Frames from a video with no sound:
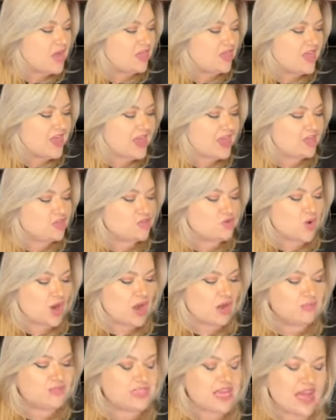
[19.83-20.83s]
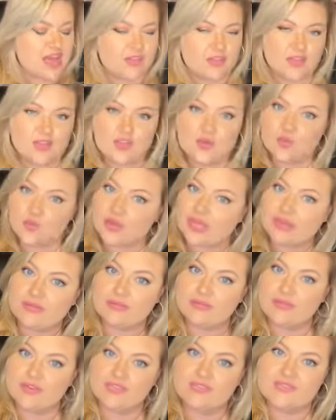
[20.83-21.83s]
they dropped at
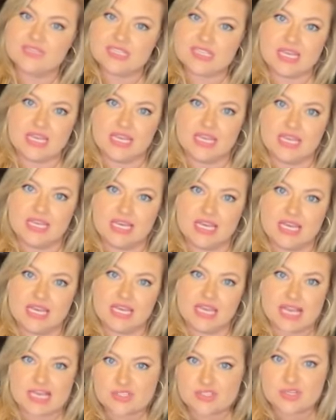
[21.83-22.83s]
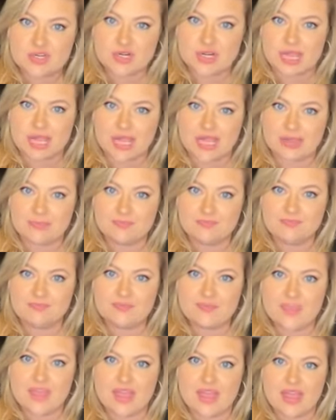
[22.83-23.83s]
3:15 yesterday
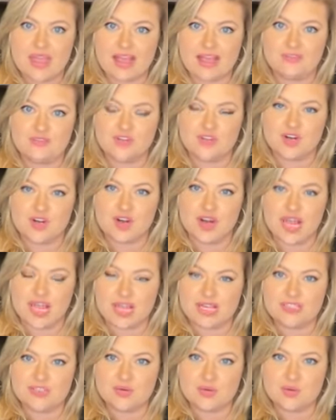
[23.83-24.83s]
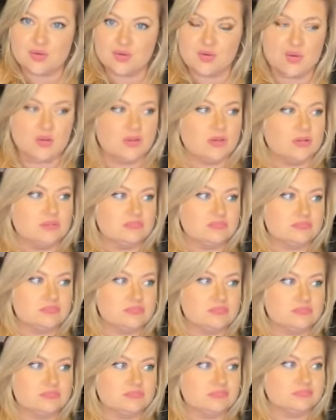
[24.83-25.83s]
after a total
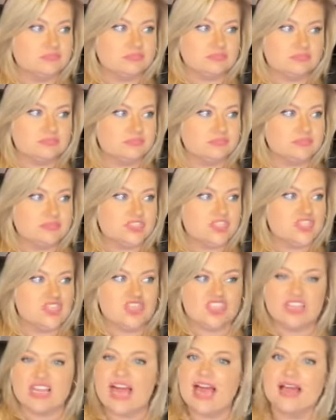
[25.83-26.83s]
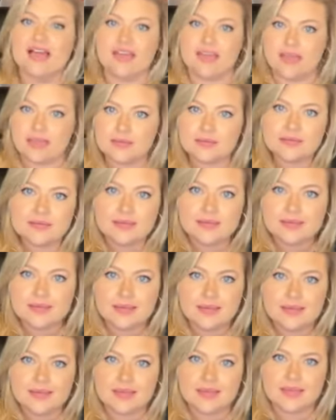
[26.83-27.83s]
shellacking
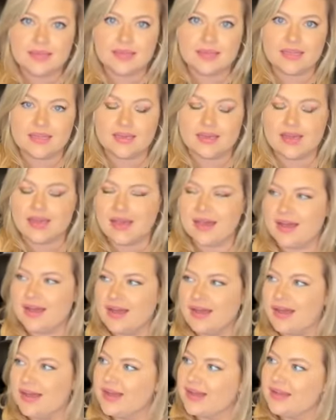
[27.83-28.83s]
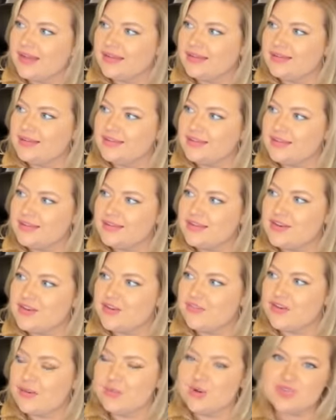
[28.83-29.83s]
in the
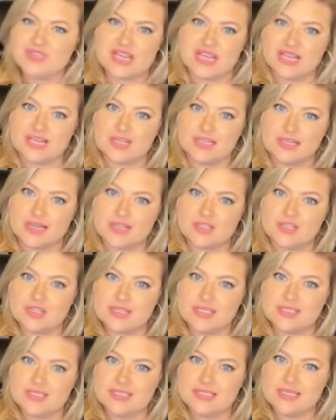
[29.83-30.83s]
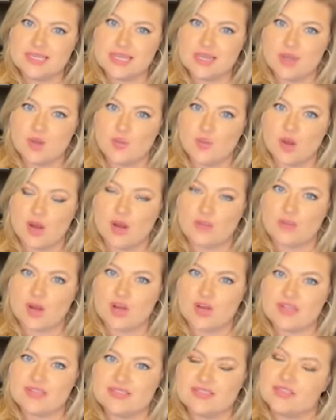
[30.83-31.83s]
November 2nd elections, where
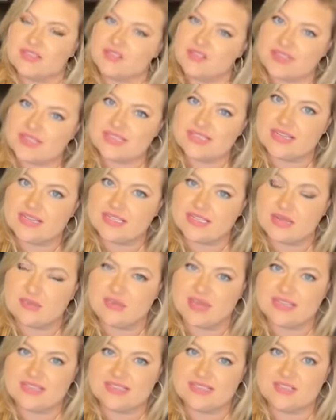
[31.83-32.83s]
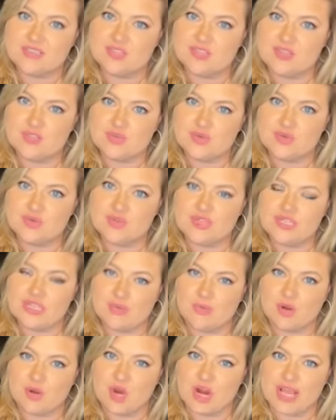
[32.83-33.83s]
Americans clearly sent a message to the
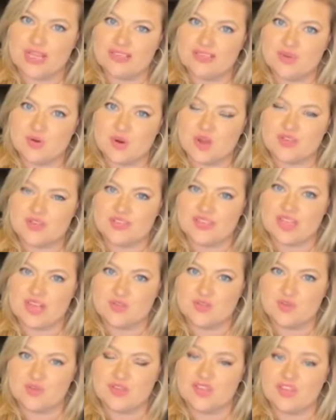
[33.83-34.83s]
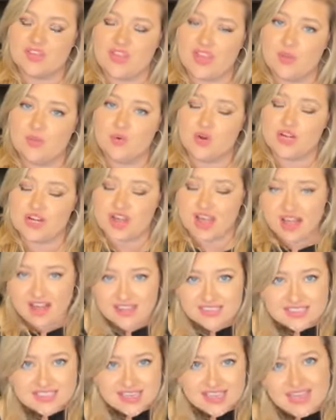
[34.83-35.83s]
Democrats across the country that they were
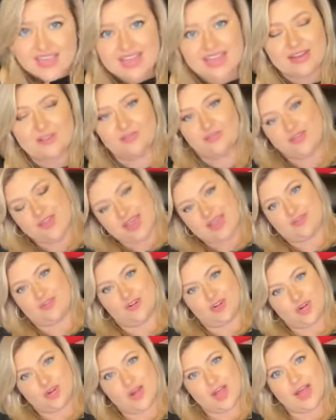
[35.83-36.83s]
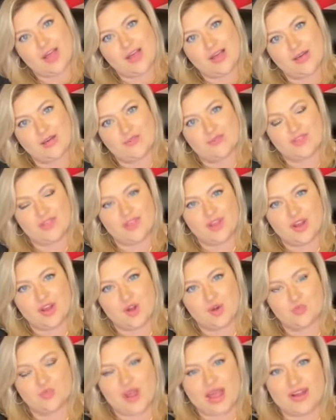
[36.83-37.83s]
not in favor of
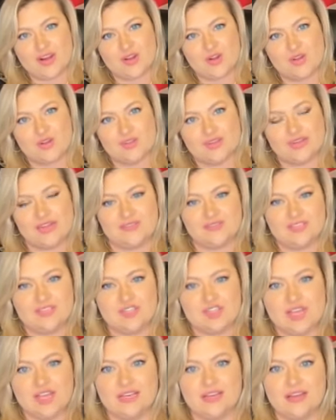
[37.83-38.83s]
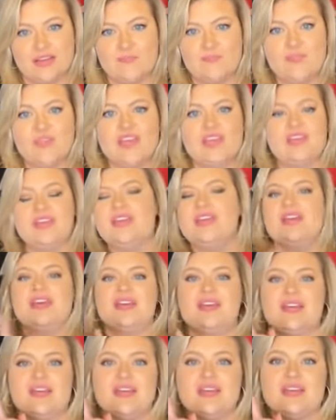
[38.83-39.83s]
their radical left agenda.
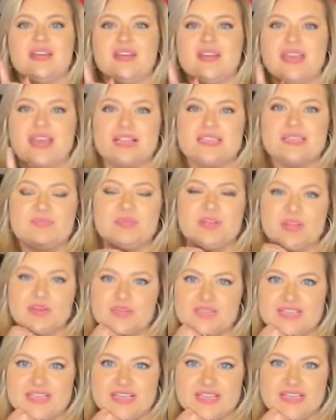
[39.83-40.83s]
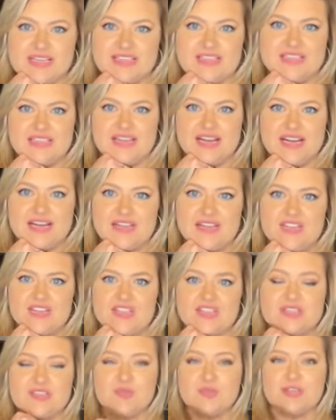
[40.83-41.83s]
Nancy Pelosi has decided that
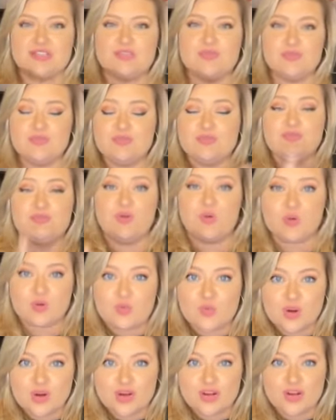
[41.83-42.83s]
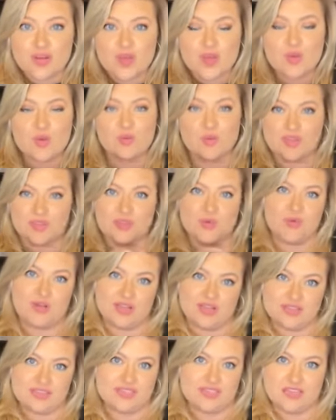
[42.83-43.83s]
she's going to move forward with the
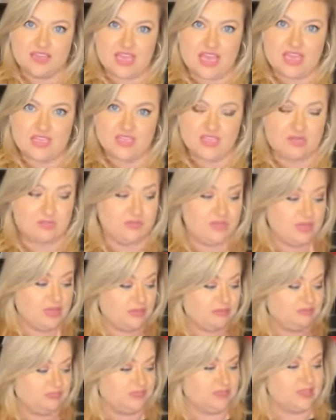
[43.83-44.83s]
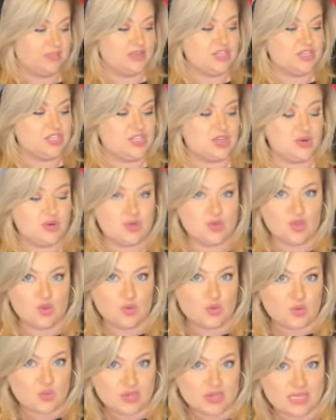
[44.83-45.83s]
reconciliation bill. Let me show you
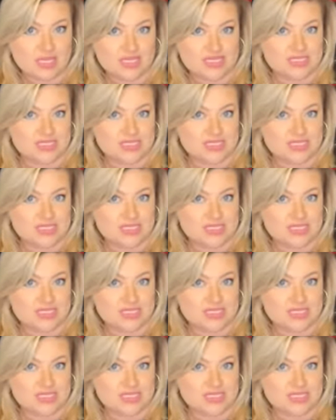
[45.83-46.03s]
what they